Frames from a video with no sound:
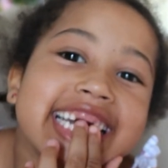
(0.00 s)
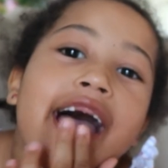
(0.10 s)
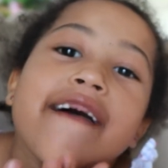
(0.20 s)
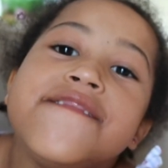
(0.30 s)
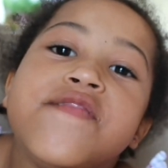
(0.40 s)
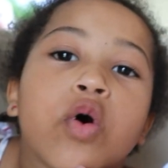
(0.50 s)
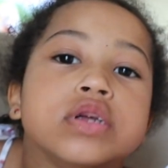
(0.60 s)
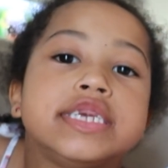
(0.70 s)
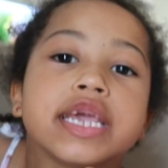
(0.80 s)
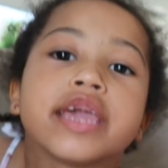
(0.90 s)
so I've
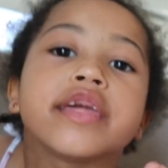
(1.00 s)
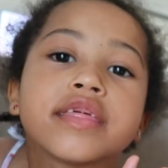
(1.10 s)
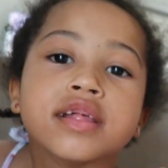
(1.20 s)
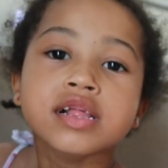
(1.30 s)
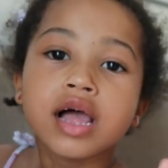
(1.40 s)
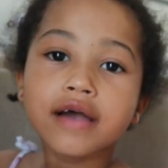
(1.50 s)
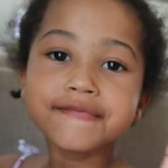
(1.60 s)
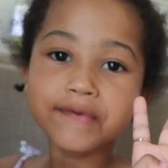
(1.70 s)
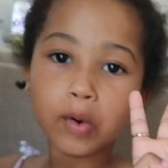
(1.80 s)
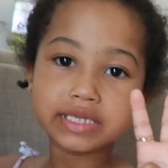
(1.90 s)
cute.
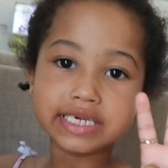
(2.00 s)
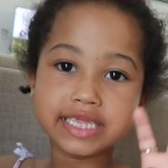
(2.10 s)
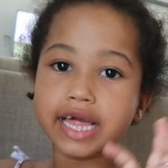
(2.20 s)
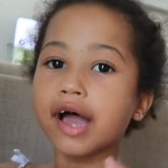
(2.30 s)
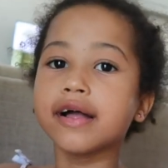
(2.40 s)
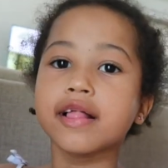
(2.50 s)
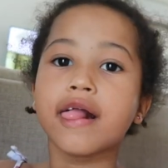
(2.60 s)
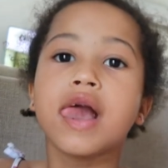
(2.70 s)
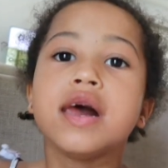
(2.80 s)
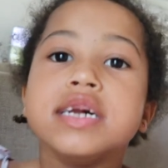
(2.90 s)
I've 40
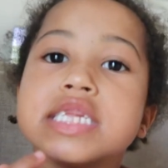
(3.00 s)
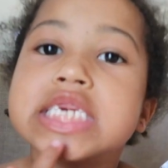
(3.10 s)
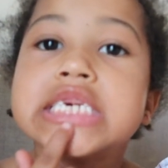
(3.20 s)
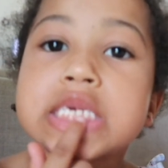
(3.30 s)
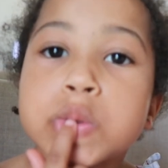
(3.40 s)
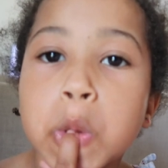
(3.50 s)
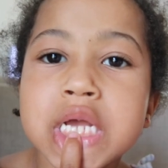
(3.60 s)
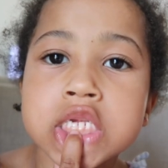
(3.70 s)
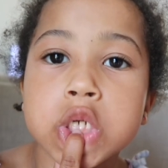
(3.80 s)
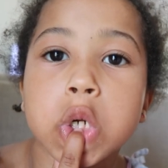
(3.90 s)
gaps. Mm. One's